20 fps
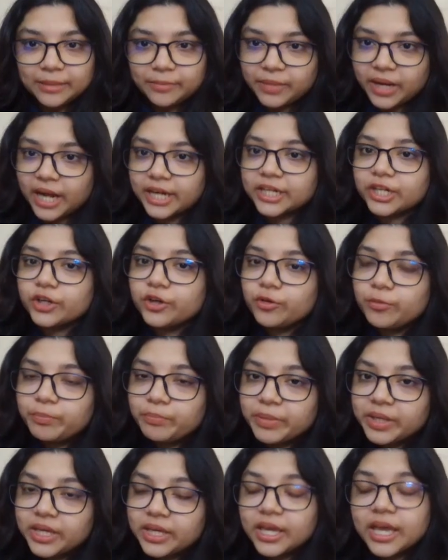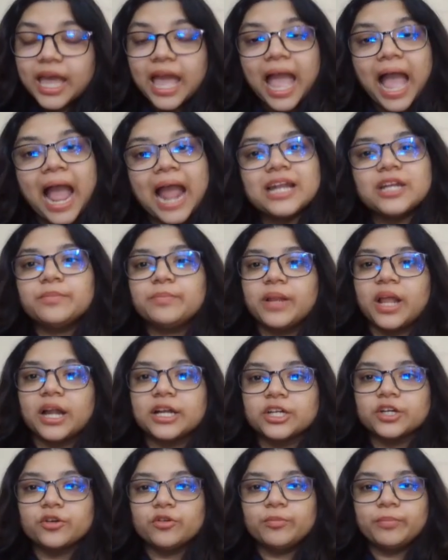blood group B and blood
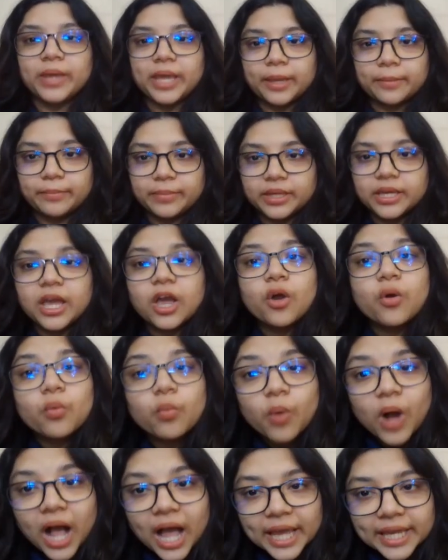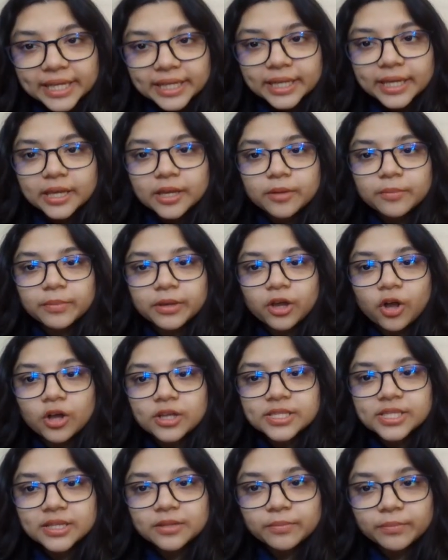group AB. Why? Because
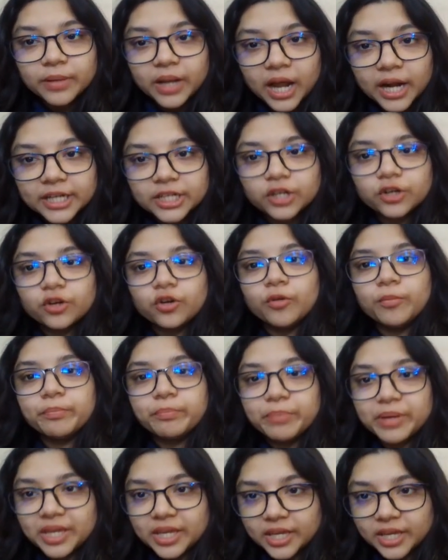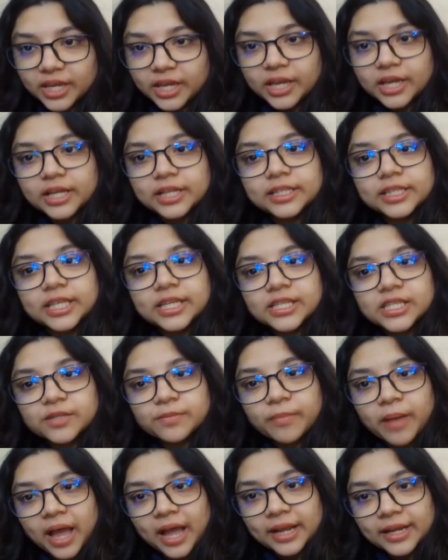in blood group B, this
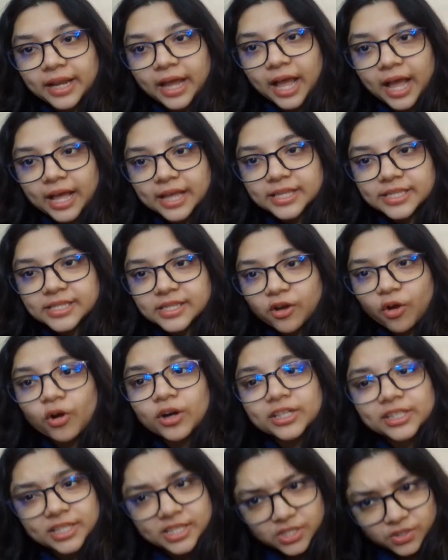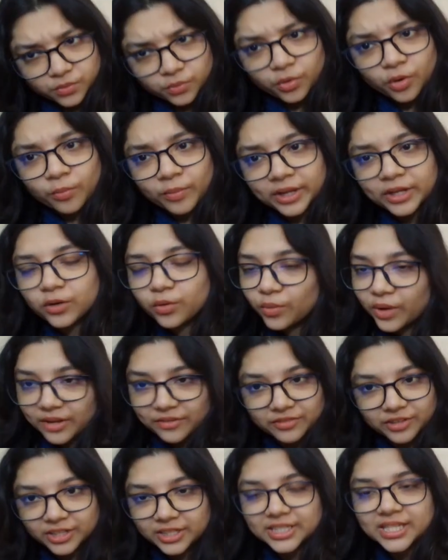man has, or this woman,
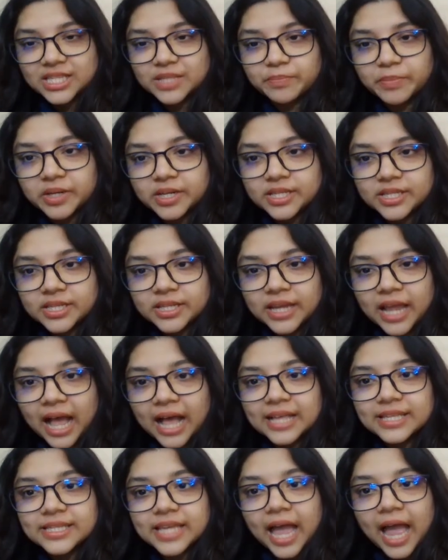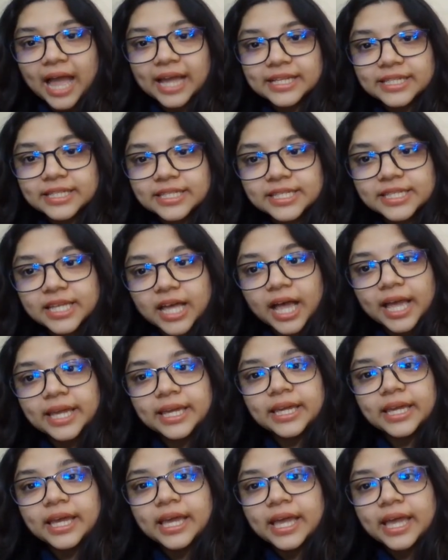whoever, this person has
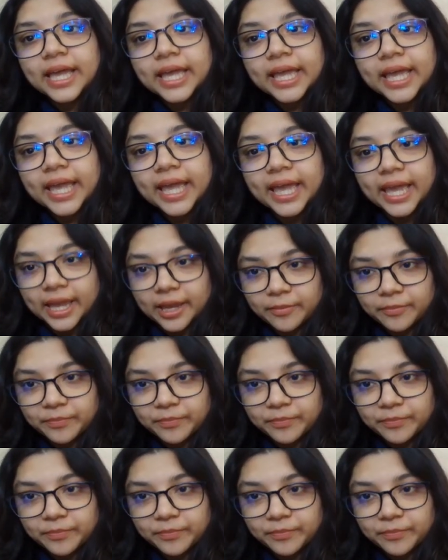anti-A,